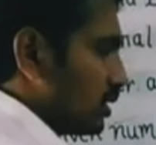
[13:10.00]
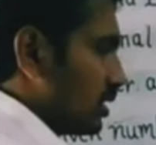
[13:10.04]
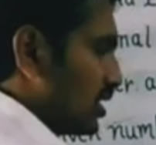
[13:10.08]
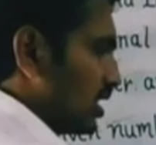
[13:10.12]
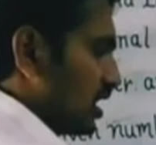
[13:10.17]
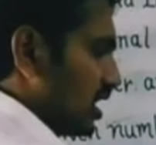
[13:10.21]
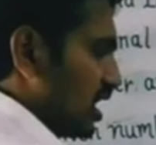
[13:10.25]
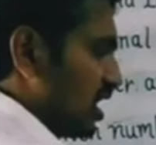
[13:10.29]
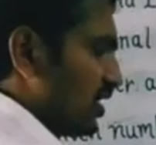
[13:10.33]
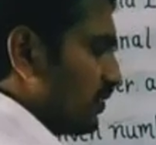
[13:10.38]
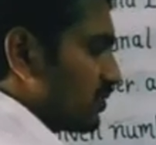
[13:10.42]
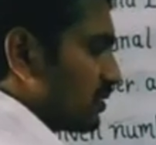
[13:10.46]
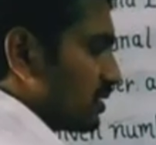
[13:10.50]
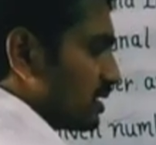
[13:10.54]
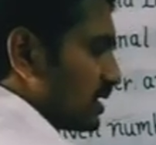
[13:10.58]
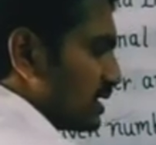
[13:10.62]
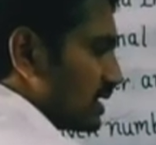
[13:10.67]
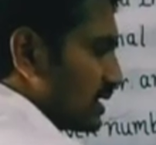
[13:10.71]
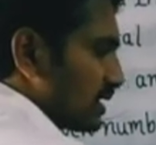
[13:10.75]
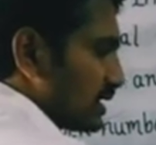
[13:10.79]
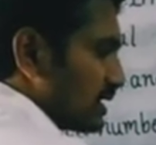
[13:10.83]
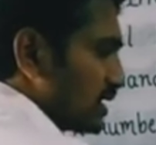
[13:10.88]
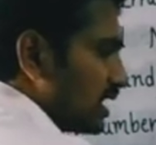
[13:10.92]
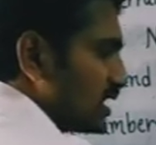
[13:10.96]
If
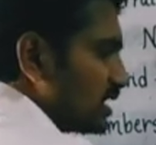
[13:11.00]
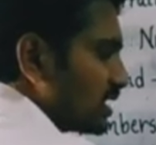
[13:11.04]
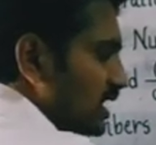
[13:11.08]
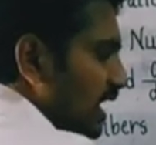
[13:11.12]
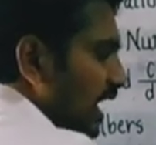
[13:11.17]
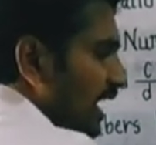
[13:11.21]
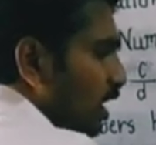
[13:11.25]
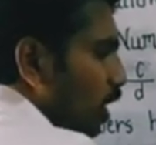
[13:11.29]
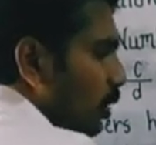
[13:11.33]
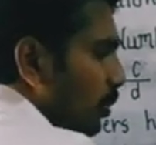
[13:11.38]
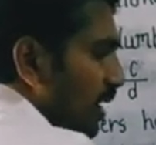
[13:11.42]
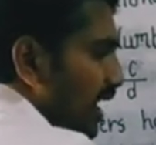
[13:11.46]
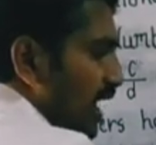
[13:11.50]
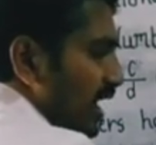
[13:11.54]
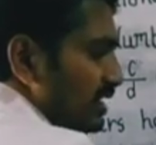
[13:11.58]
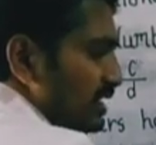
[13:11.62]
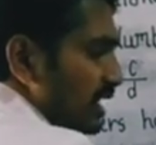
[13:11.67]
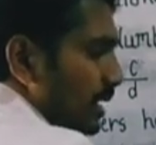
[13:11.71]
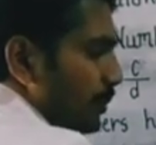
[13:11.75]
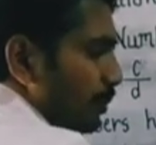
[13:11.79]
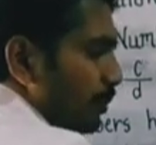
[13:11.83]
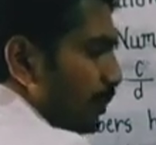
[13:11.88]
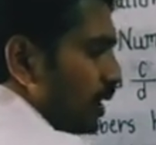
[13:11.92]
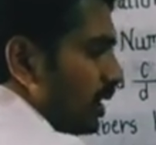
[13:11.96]
such kind of
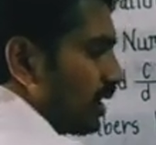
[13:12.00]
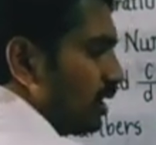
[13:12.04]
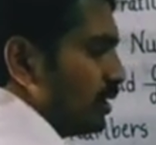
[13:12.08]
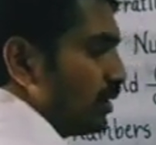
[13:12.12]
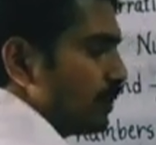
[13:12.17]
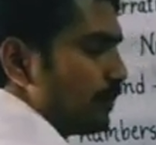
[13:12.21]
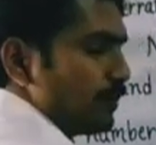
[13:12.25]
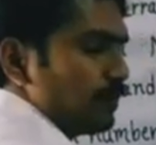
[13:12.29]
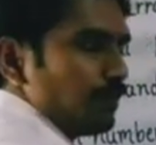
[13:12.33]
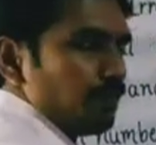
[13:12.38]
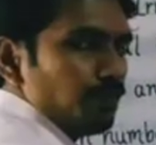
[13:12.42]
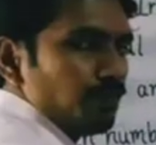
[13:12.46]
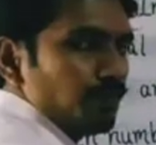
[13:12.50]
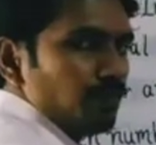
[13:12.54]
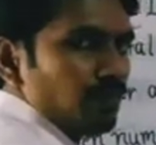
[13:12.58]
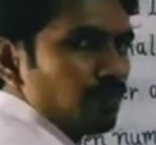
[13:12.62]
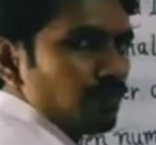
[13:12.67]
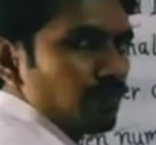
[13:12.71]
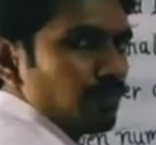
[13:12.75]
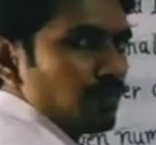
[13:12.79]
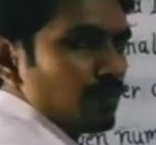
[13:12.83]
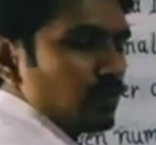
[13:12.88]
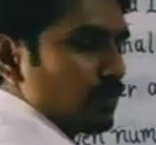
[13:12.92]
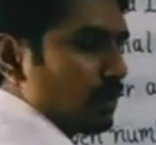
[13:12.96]
example
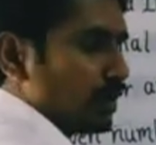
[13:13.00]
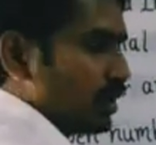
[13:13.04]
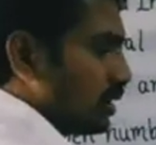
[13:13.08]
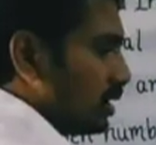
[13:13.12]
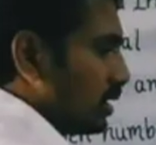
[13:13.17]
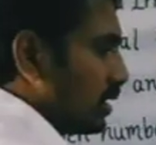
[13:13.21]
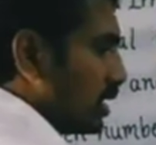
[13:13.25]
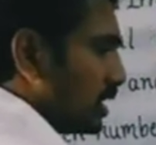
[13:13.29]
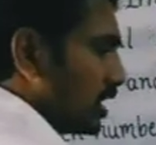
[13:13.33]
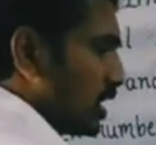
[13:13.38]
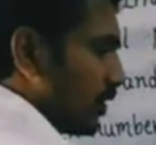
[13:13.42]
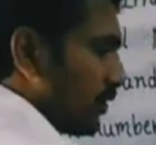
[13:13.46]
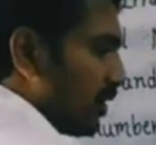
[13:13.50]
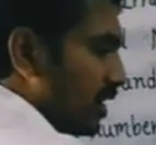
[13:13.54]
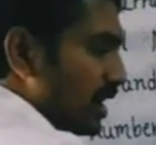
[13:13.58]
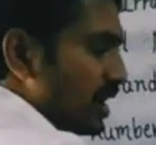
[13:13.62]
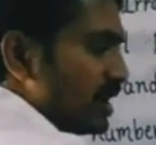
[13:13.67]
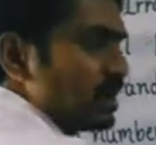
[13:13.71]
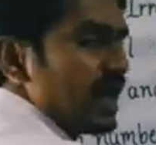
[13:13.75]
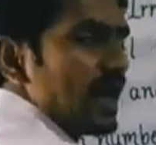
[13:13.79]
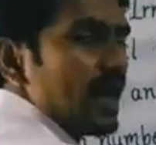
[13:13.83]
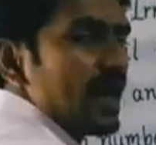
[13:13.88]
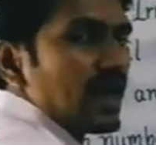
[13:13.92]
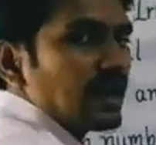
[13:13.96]
given
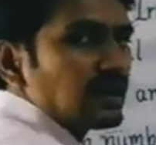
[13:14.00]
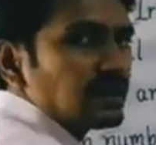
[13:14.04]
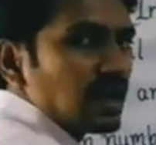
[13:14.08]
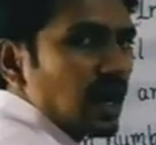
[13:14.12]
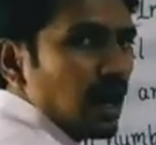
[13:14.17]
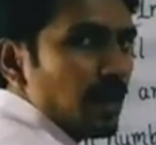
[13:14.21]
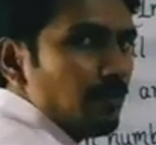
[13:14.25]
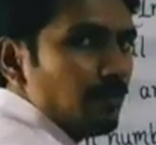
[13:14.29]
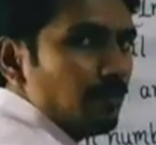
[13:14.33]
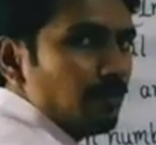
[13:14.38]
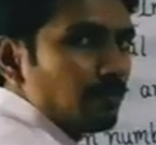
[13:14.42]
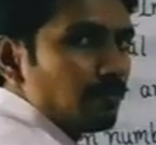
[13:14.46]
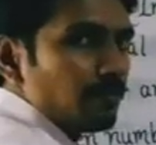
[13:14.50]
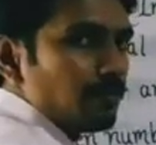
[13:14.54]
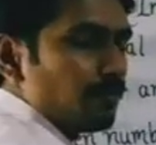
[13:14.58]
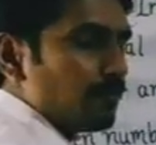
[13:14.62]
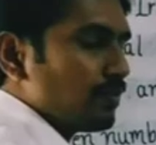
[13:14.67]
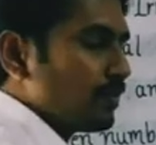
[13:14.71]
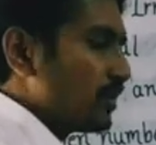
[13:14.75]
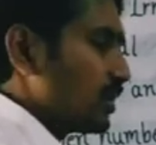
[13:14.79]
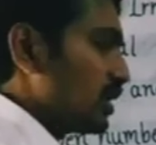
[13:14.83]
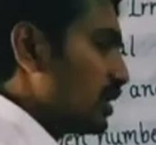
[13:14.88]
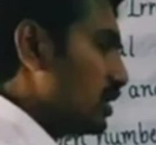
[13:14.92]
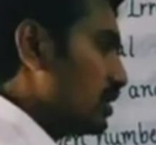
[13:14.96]
in the exam,
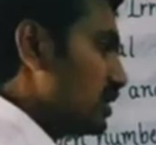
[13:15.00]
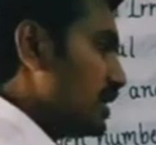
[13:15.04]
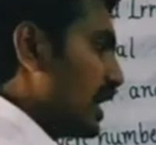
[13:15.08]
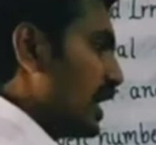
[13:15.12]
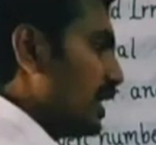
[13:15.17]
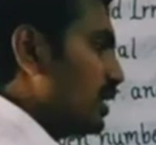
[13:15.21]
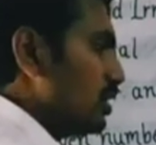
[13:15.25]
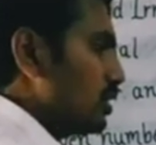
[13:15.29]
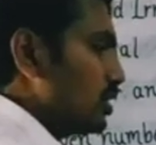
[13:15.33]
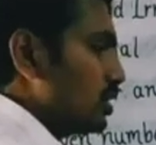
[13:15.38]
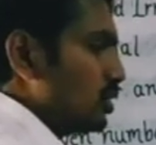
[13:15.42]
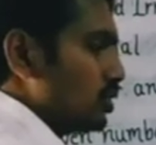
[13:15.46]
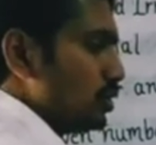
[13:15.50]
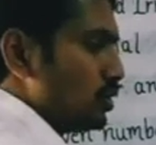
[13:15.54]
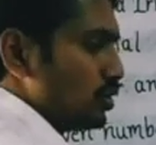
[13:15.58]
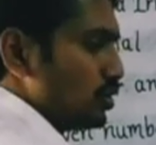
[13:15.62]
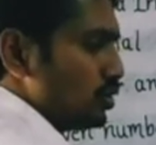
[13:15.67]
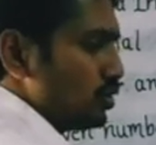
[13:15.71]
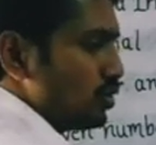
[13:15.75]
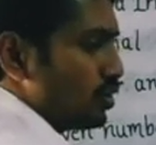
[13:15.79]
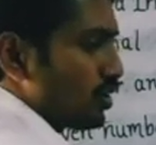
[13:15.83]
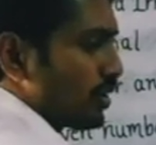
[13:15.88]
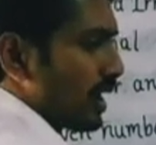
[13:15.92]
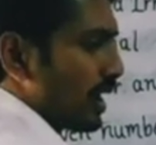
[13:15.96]
then
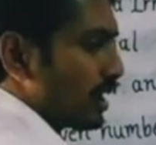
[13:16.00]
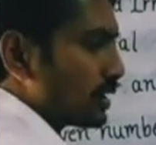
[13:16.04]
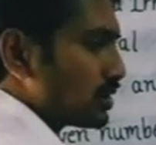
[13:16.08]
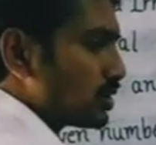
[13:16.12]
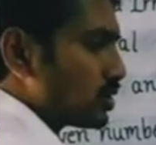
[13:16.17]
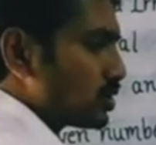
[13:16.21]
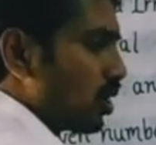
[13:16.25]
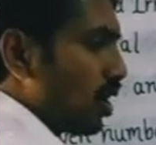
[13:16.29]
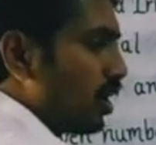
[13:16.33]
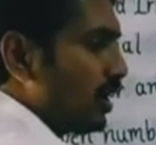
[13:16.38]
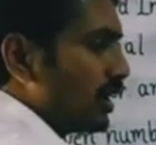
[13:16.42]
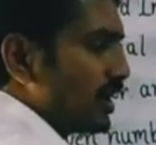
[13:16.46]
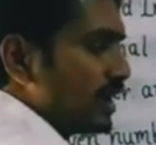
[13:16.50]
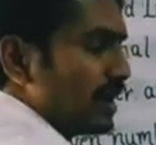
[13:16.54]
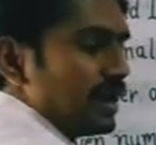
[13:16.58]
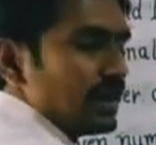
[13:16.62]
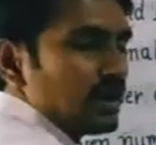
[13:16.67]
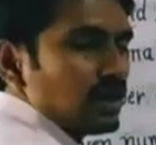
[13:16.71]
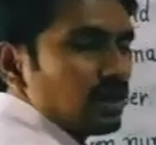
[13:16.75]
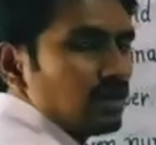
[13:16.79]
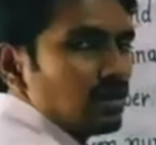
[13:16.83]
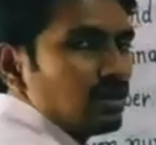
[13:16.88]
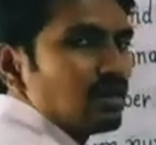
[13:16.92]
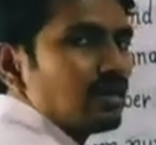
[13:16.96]
you can solve
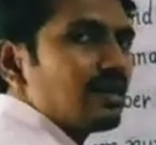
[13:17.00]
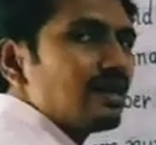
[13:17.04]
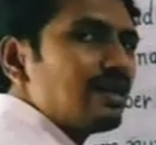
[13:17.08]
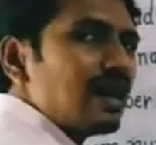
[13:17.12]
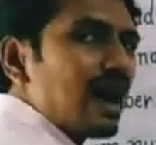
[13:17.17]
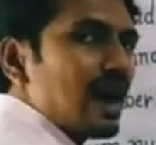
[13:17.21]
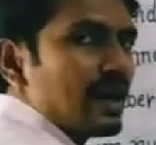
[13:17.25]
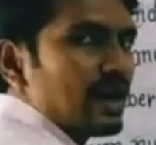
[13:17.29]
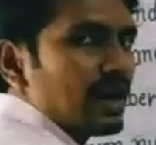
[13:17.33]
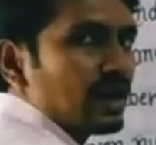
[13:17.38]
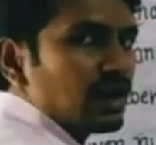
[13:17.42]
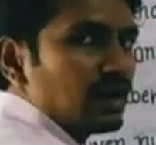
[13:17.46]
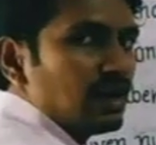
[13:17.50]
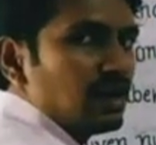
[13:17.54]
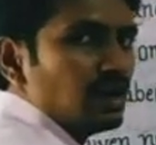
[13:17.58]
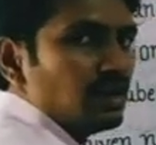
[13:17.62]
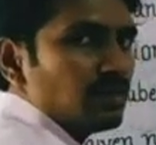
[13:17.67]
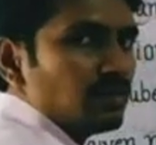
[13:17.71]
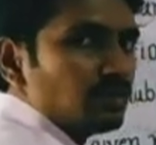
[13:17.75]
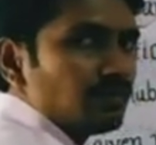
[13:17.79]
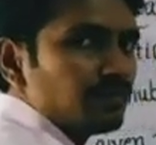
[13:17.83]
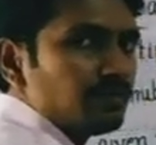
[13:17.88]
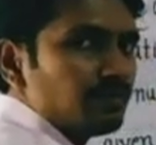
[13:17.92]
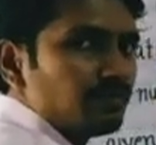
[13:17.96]
it
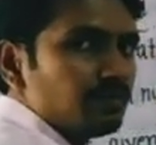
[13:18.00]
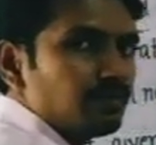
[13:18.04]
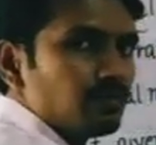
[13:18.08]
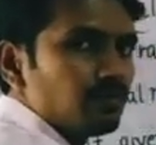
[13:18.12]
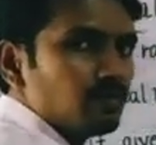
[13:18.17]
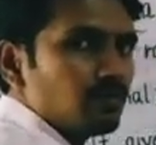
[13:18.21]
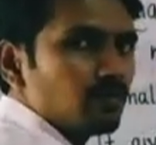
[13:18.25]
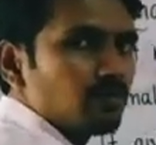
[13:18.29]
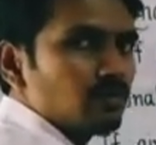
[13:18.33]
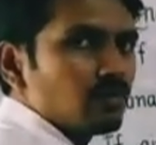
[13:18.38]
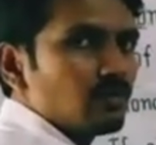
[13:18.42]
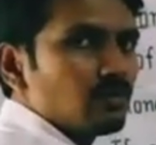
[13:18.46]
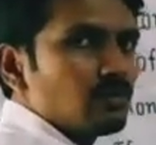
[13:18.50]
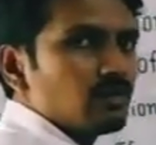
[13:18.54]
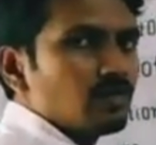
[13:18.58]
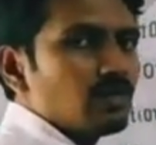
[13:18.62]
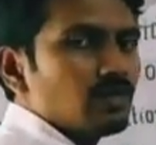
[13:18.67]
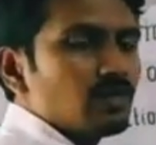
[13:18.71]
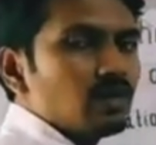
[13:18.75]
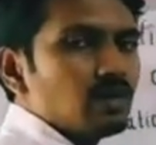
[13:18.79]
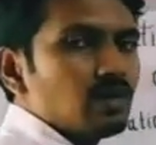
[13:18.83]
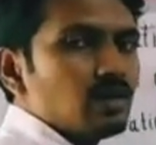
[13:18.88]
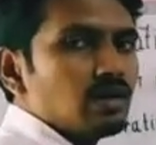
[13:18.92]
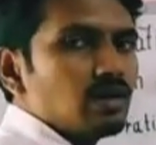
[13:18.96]
directly.
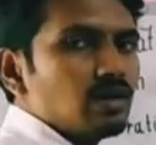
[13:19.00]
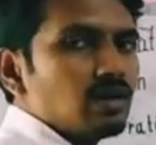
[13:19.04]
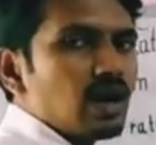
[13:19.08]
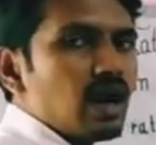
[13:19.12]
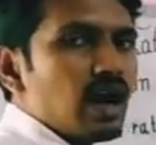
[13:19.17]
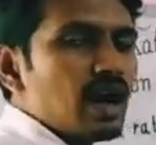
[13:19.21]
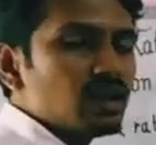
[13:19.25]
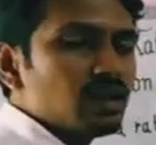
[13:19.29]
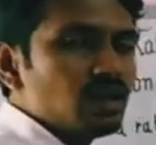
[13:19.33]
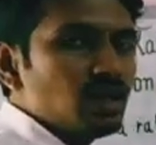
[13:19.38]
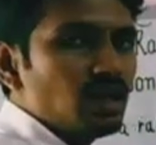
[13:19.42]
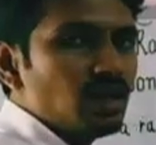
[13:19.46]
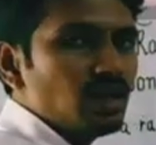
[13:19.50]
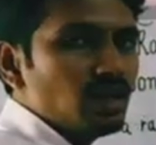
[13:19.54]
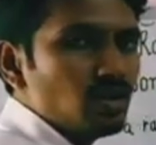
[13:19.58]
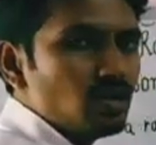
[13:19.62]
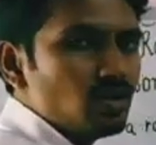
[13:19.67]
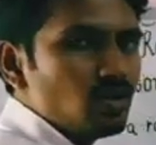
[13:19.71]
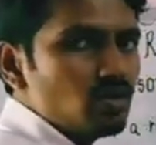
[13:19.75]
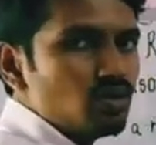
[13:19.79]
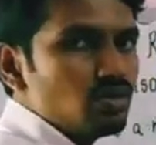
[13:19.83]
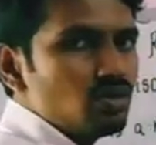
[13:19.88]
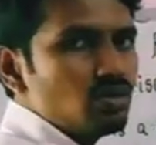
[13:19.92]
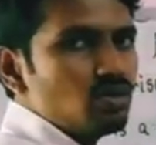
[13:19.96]
I think
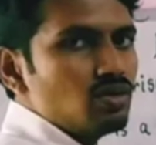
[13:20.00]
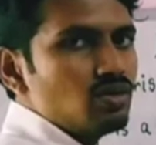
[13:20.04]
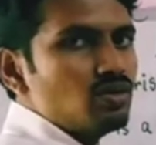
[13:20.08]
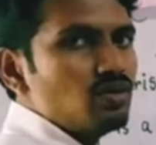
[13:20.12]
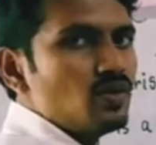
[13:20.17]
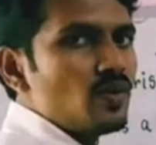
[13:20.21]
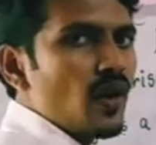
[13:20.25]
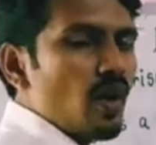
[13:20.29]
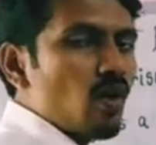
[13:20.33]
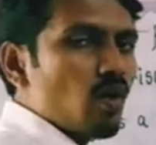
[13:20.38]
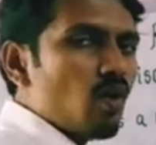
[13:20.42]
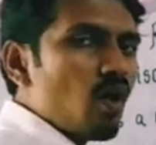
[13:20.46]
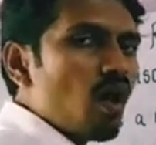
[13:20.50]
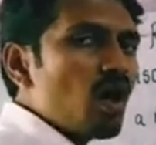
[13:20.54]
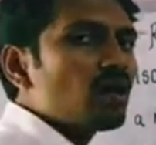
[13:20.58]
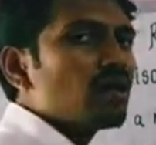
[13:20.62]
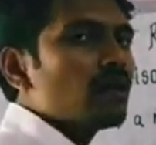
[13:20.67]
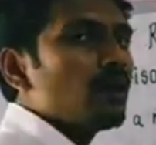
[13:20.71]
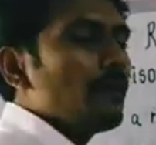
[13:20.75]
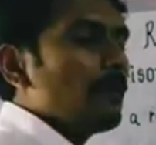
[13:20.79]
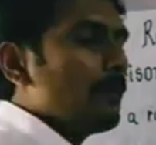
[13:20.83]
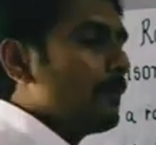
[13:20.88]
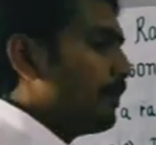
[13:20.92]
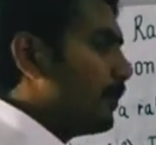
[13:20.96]
you have
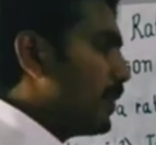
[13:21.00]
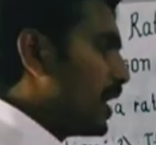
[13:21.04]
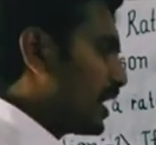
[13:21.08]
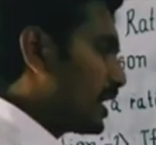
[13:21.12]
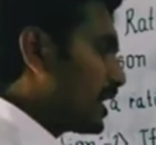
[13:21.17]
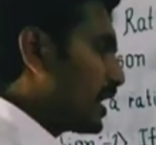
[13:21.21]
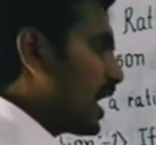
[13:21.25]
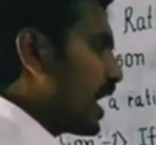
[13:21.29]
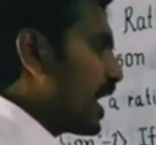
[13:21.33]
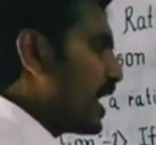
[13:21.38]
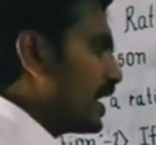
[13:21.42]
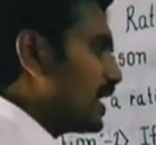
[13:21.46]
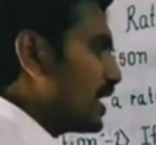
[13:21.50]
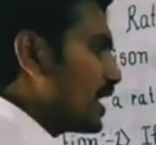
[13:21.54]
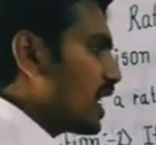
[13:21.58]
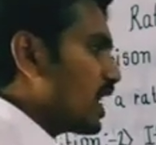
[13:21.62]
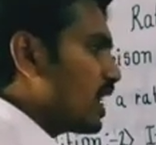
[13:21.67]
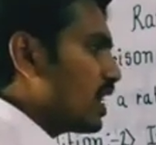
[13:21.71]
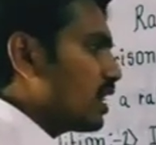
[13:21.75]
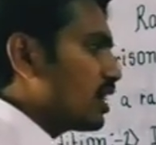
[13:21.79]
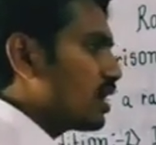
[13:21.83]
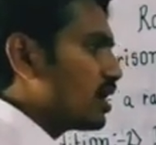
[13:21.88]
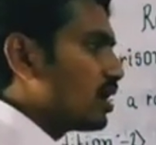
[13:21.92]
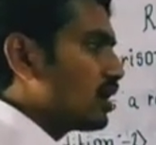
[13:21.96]
got better
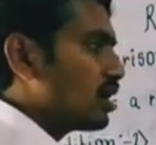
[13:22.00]
idea